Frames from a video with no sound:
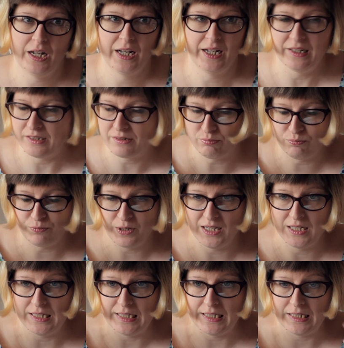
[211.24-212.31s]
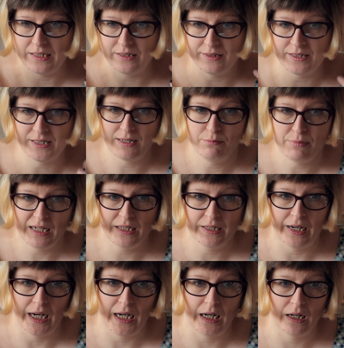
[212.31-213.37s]
It's really
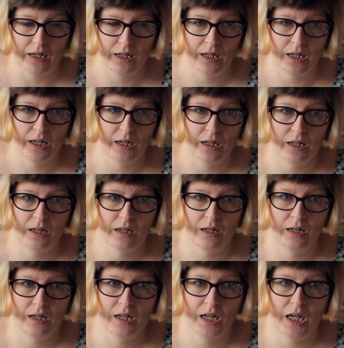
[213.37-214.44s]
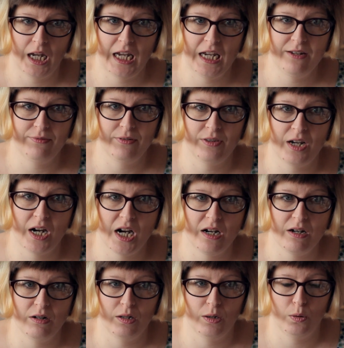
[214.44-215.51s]
demeaning, even
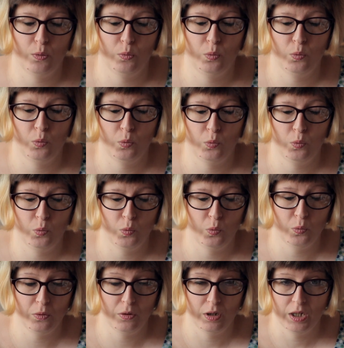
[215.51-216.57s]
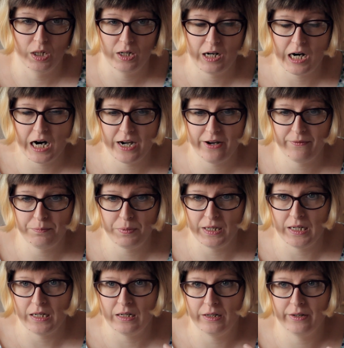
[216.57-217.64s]
though I have
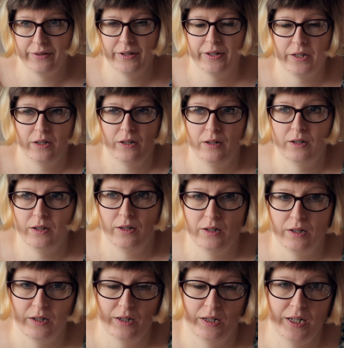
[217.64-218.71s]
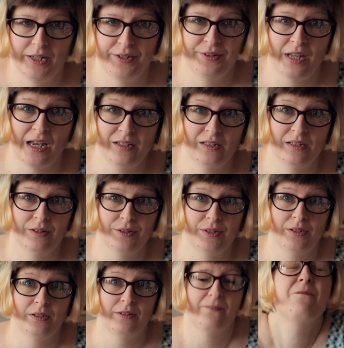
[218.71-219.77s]
been assessed
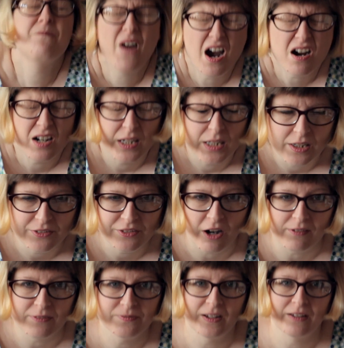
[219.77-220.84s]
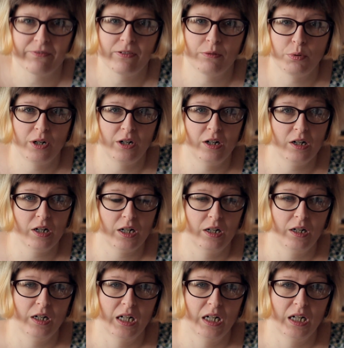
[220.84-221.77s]
as not fit for work.